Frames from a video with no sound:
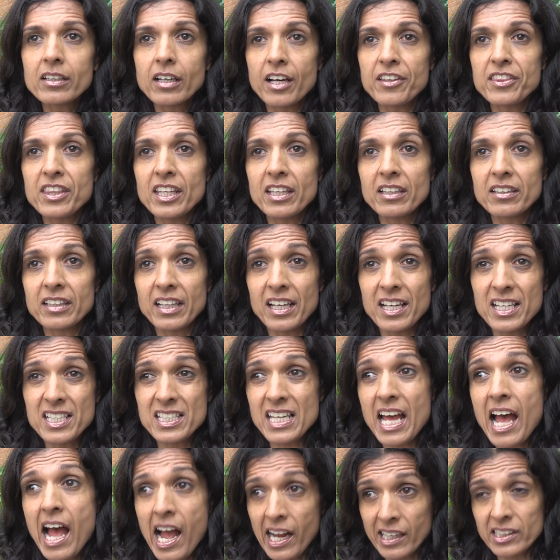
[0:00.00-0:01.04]
I think that is
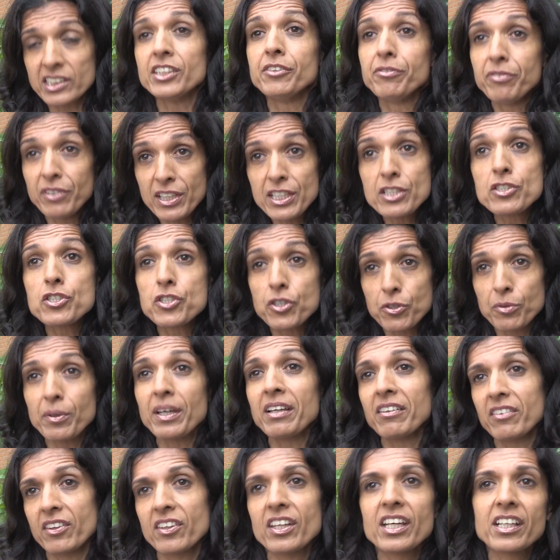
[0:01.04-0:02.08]
actively
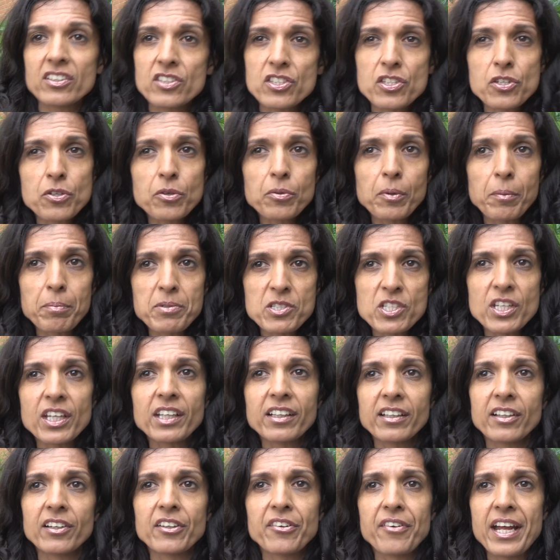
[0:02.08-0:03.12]
doing things to a
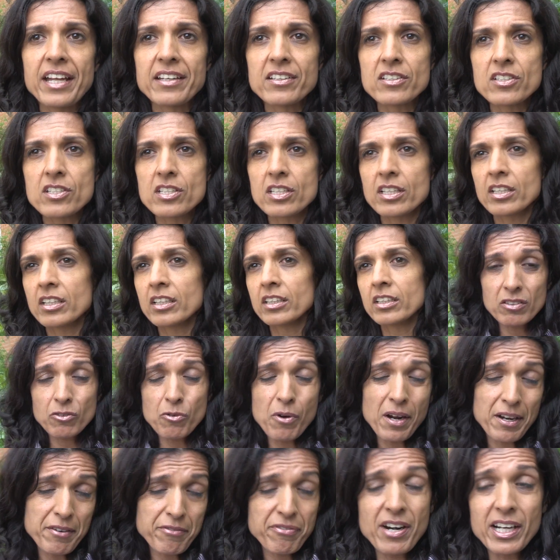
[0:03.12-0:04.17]
particular end.
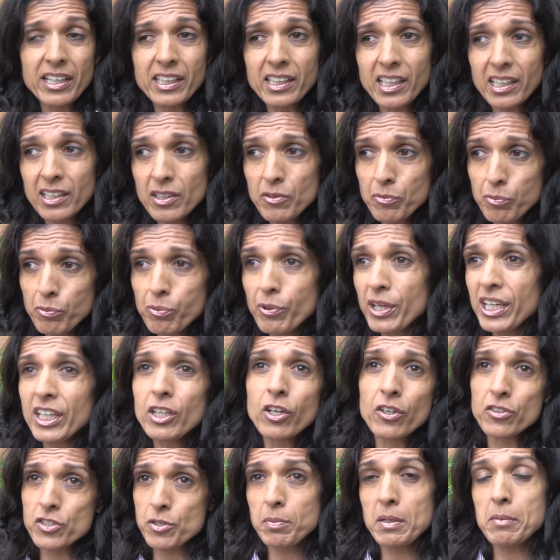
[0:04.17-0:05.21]
Quite frankly, we
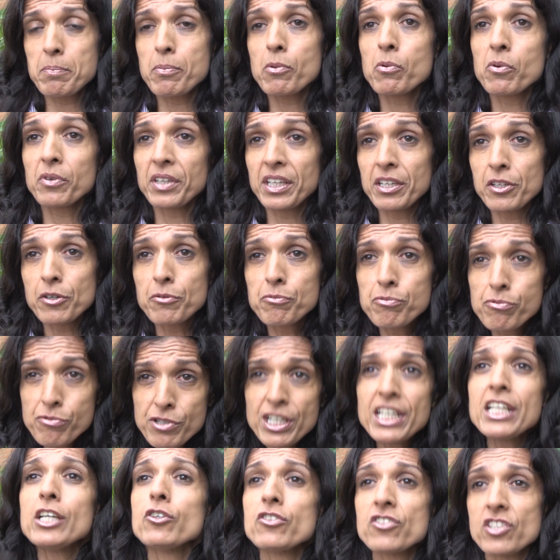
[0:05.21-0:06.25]
got to be born in a
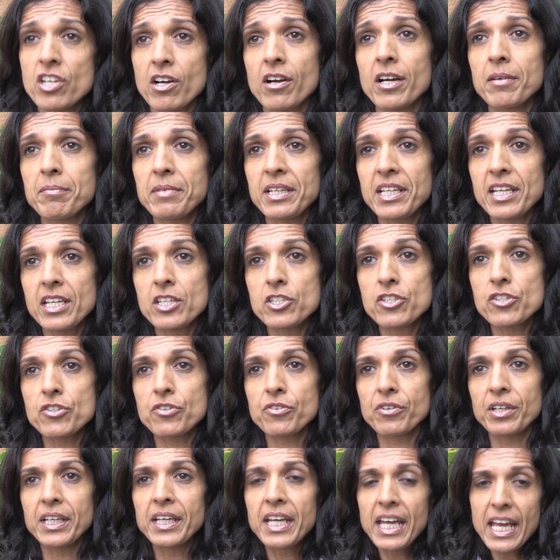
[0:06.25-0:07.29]
really good time in
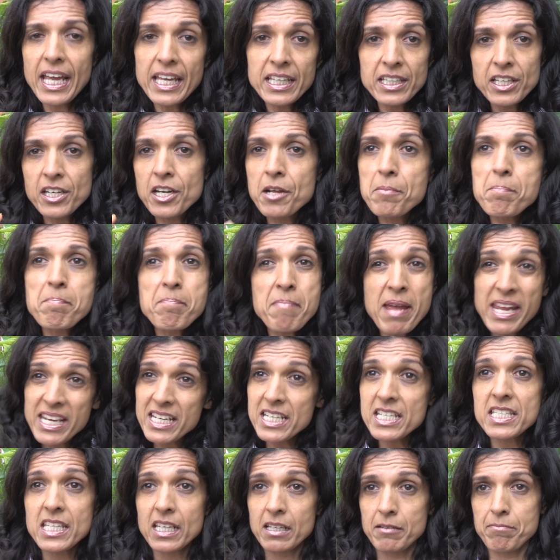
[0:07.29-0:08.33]
history, in an
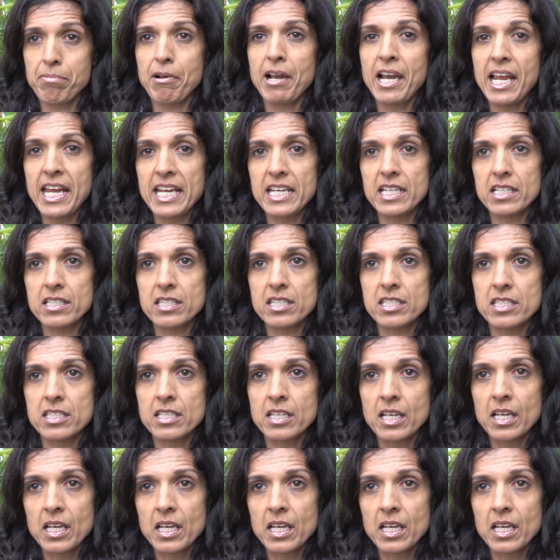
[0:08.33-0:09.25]
amazing place.